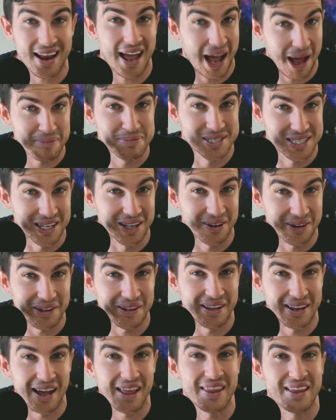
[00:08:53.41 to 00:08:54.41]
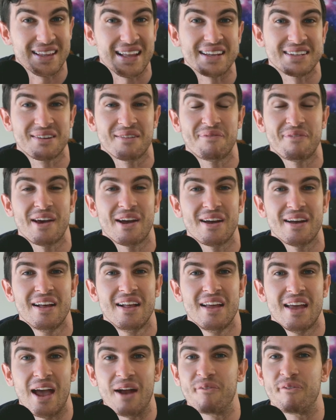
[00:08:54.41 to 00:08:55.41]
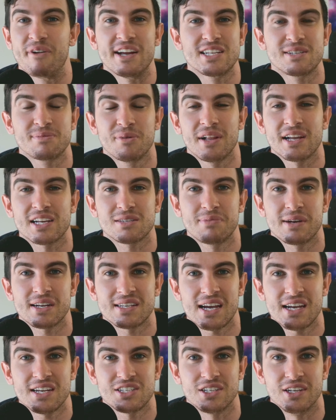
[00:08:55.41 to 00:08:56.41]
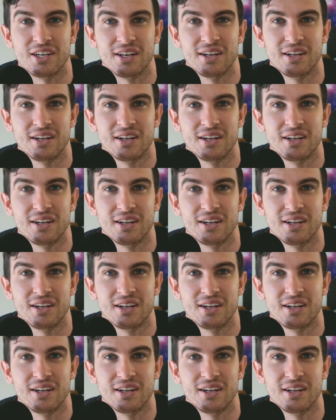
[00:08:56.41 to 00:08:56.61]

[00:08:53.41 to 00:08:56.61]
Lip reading: Absolutely. I think that's a fair and reasonable expectation.